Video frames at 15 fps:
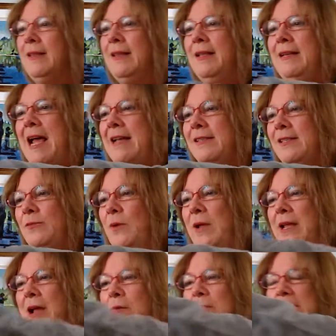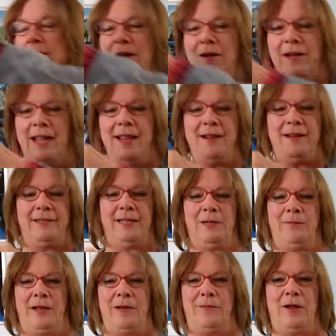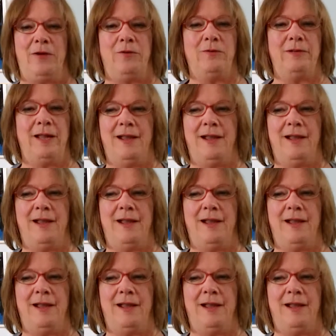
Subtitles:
Last week I was talking a little bit about